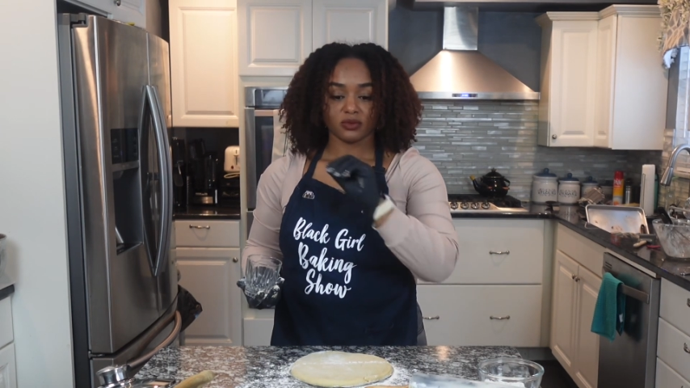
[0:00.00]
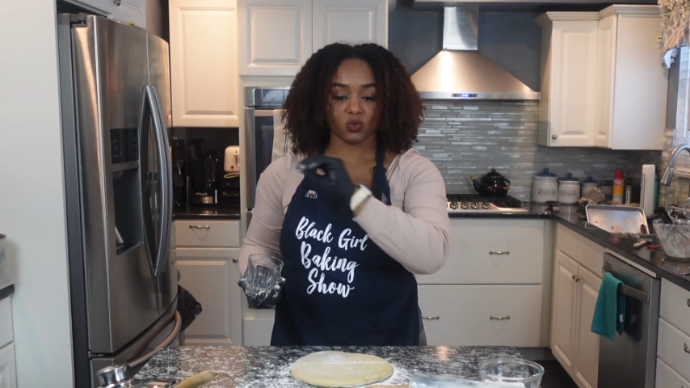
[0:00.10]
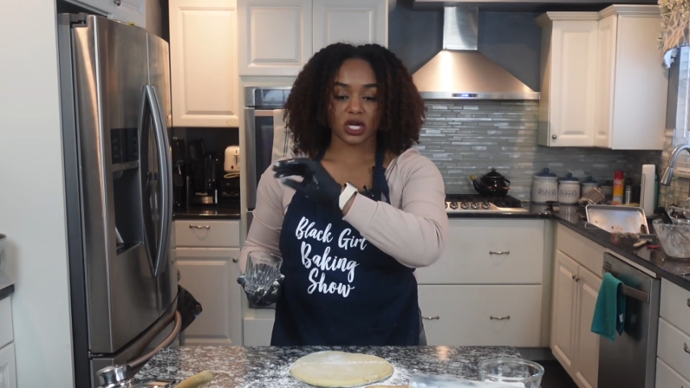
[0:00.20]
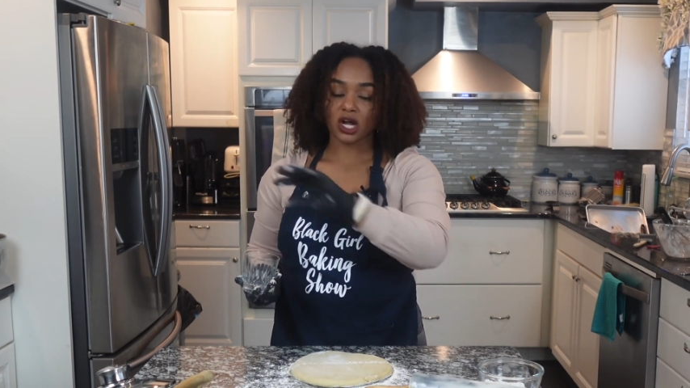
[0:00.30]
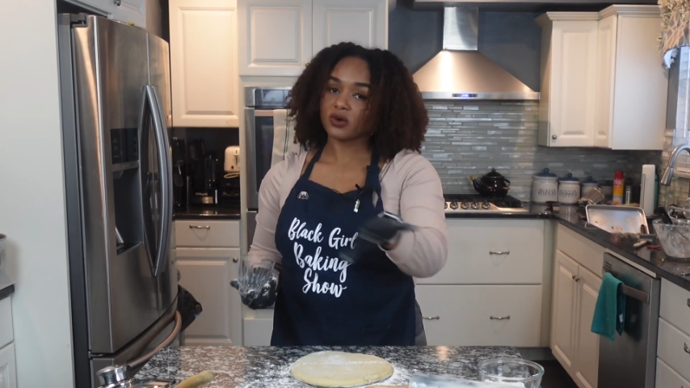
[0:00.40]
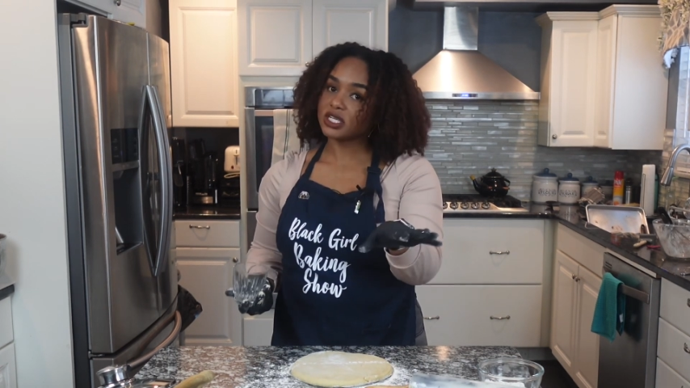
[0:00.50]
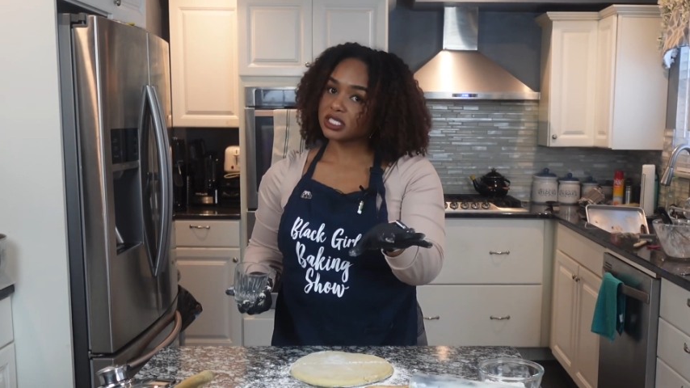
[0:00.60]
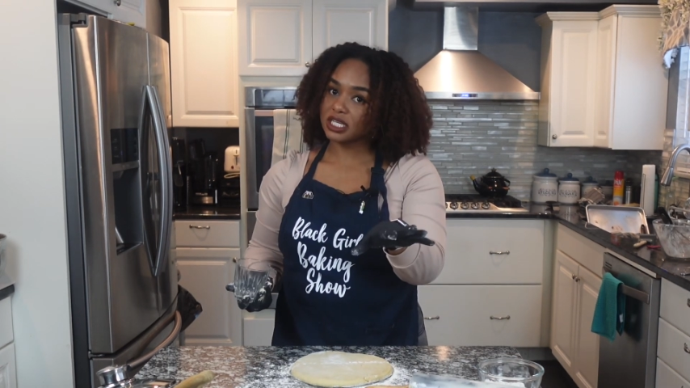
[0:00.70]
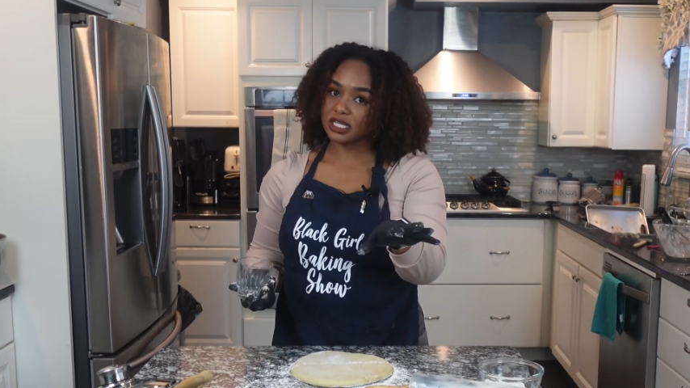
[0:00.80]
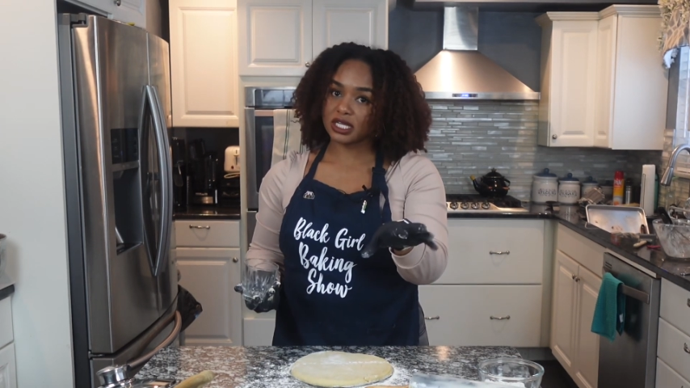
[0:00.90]
We're not
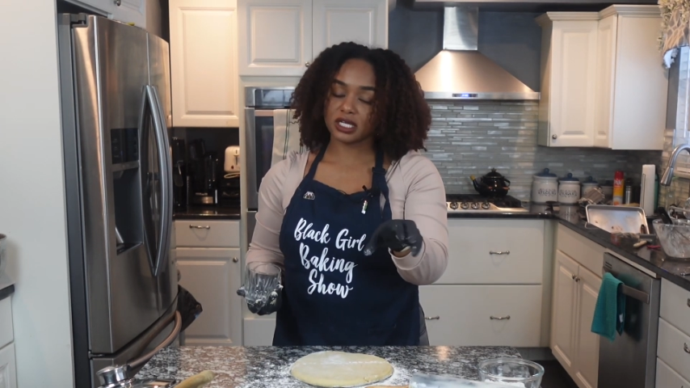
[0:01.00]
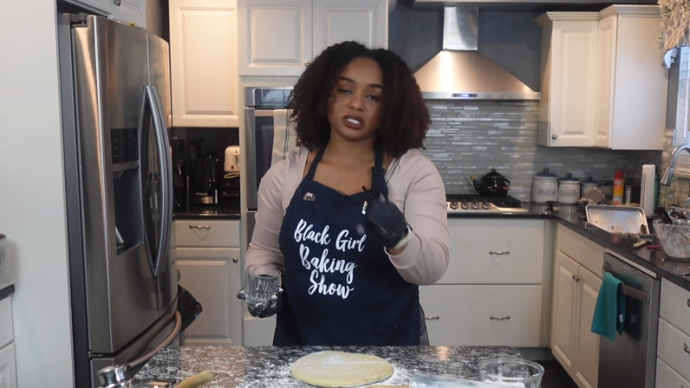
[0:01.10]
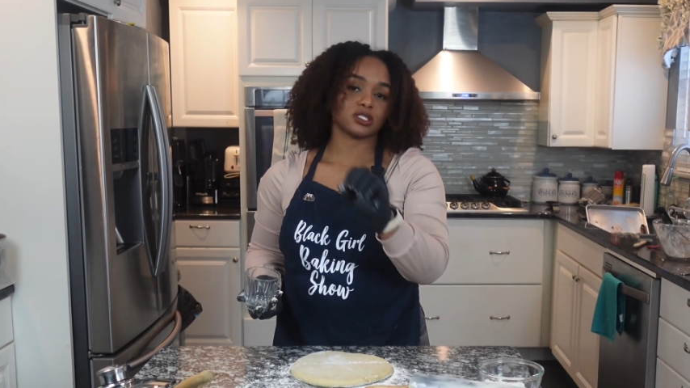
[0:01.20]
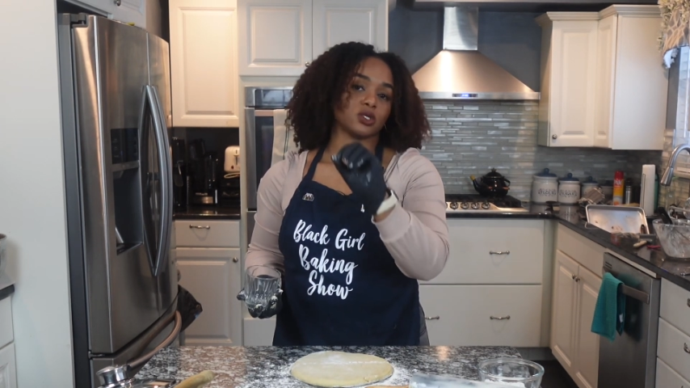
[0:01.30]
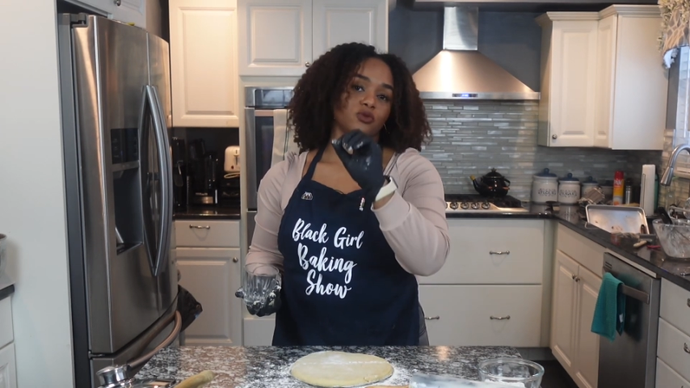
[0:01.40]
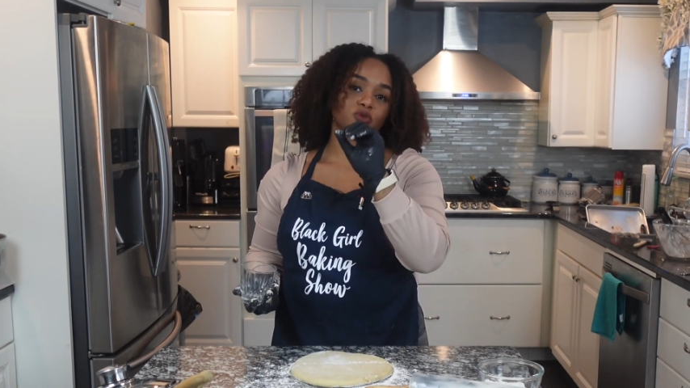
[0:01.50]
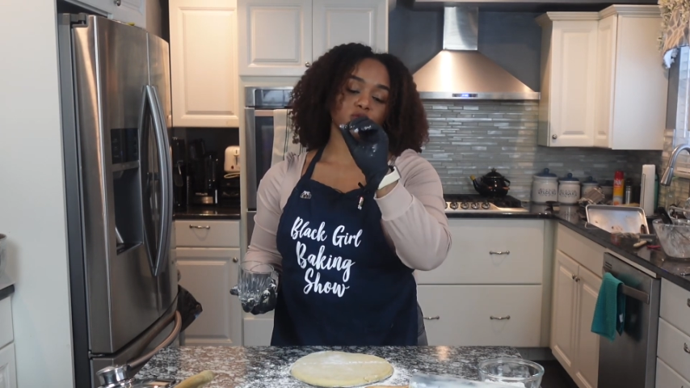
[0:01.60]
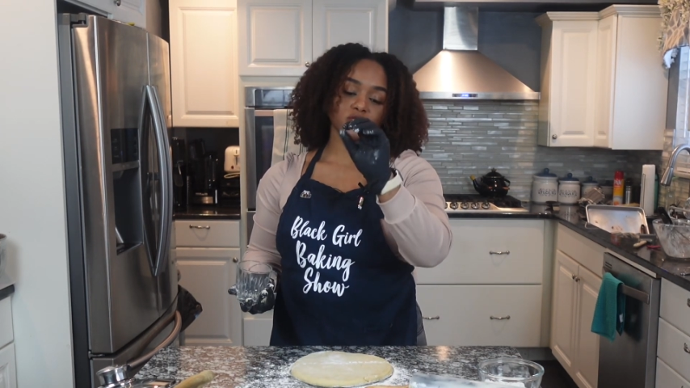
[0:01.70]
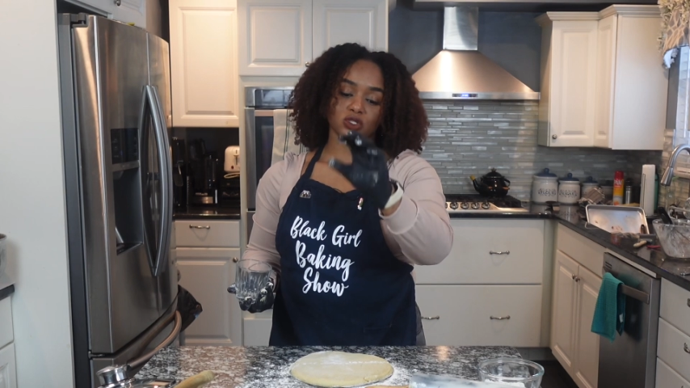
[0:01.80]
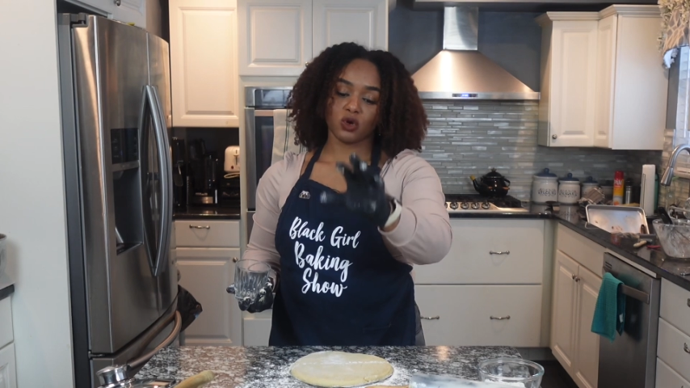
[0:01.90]
greasing anything, so if you
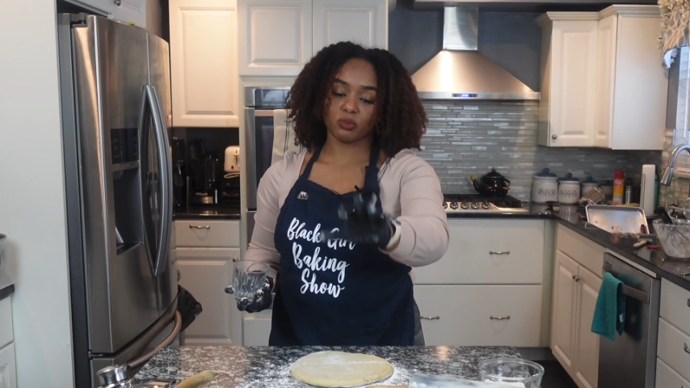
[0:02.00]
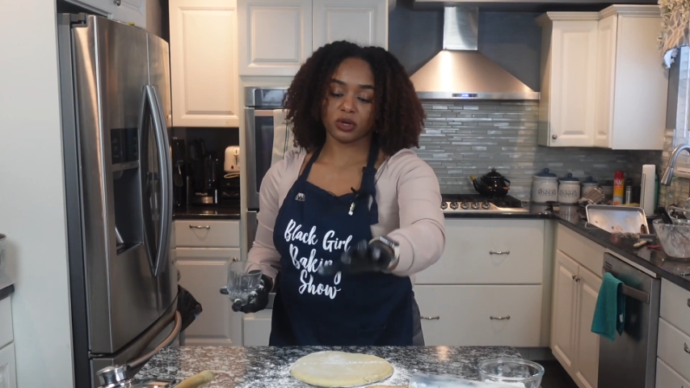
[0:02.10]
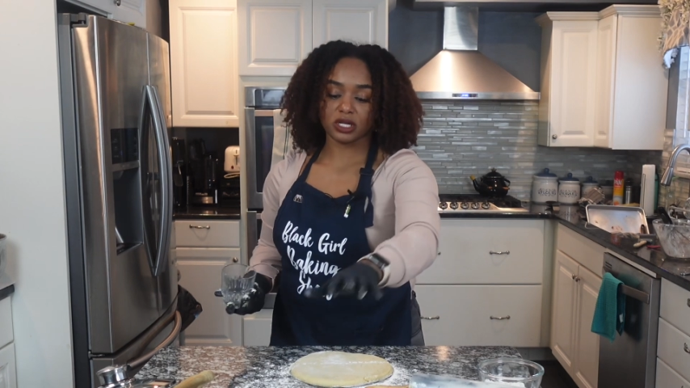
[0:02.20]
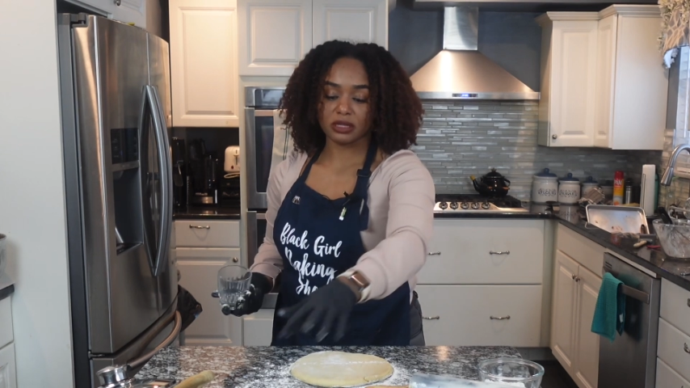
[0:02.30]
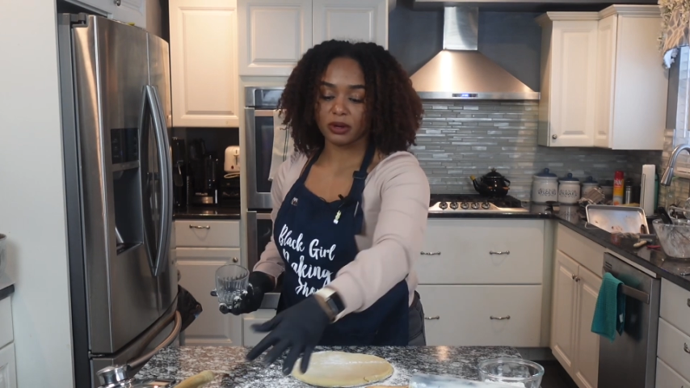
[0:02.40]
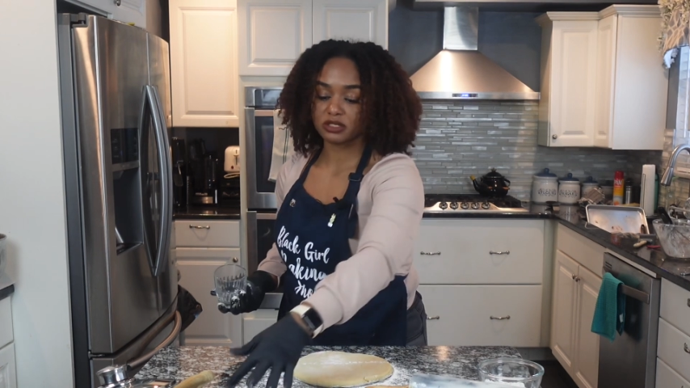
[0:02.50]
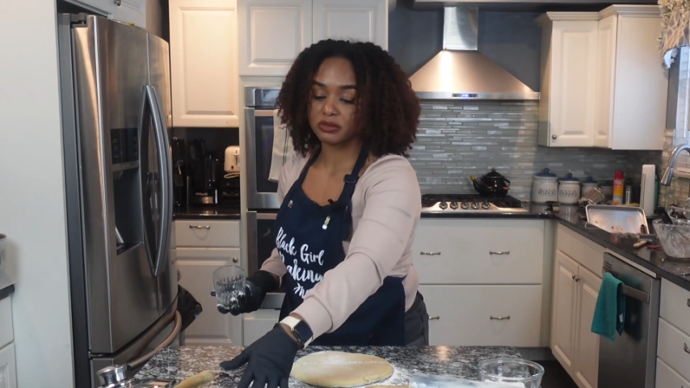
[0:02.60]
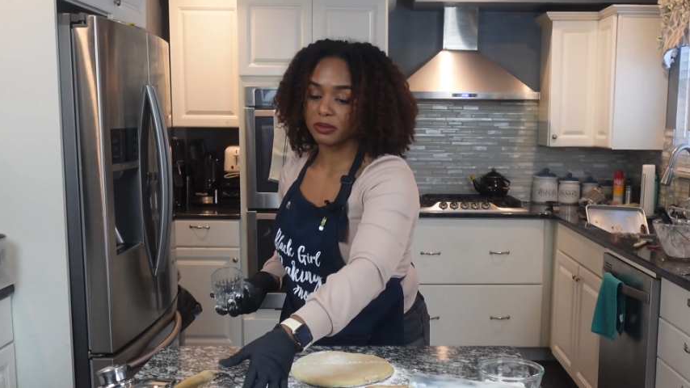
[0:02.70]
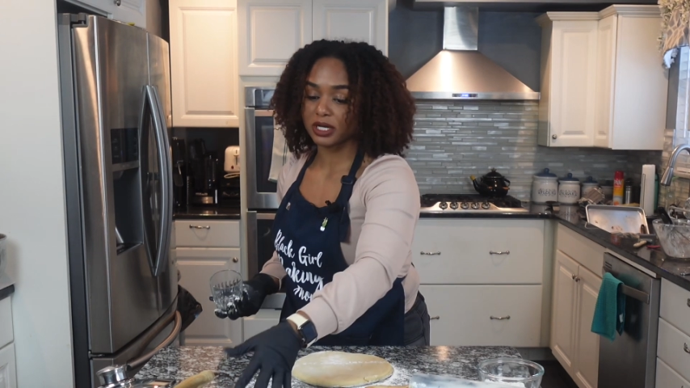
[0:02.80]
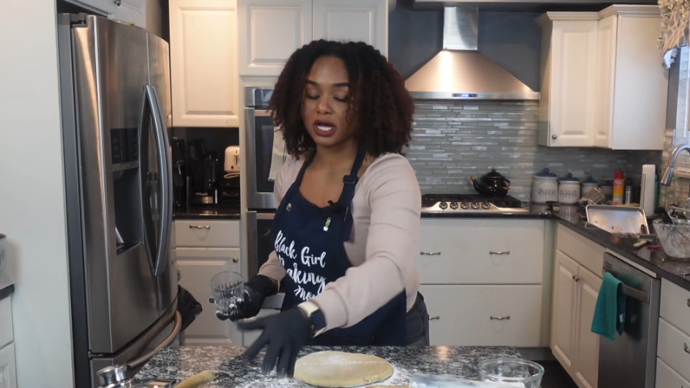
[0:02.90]
just don't put any
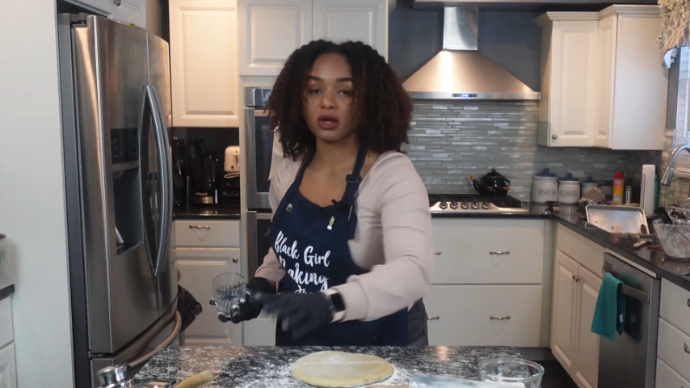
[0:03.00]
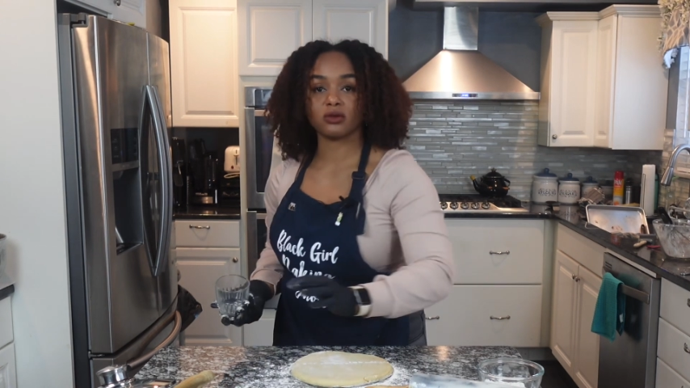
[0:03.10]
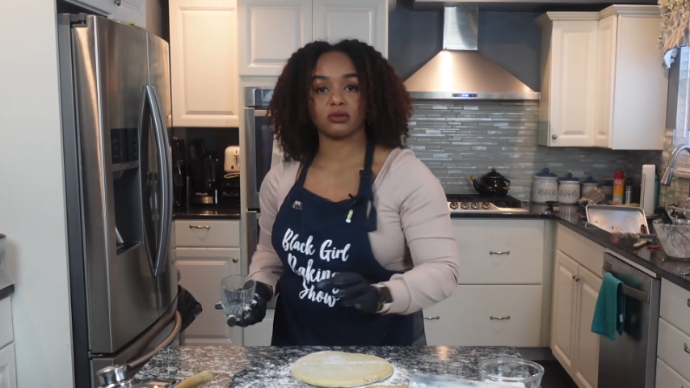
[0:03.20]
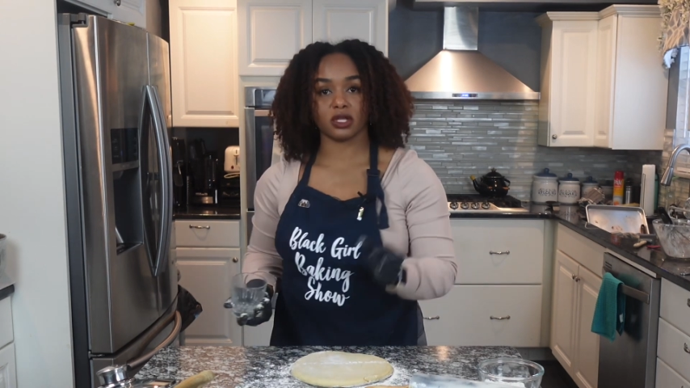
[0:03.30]
parchment paper down,